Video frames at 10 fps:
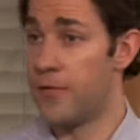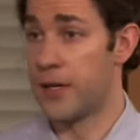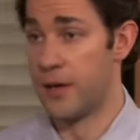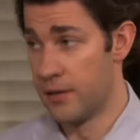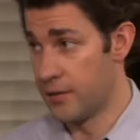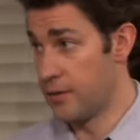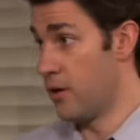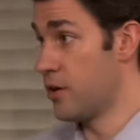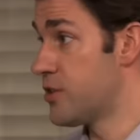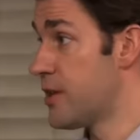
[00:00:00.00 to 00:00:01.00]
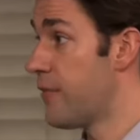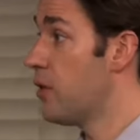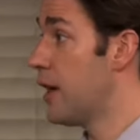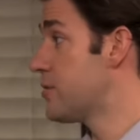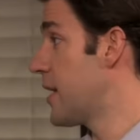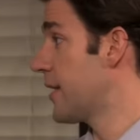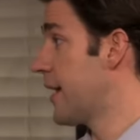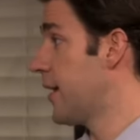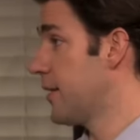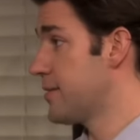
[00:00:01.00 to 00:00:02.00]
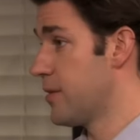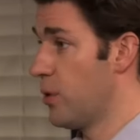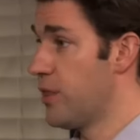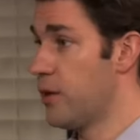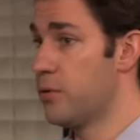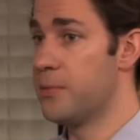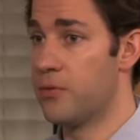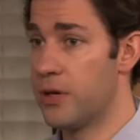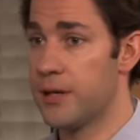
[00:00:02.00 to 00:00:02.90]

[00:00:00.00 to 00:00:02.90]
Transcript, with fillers: Perfect. There are several outside candidates that we think would be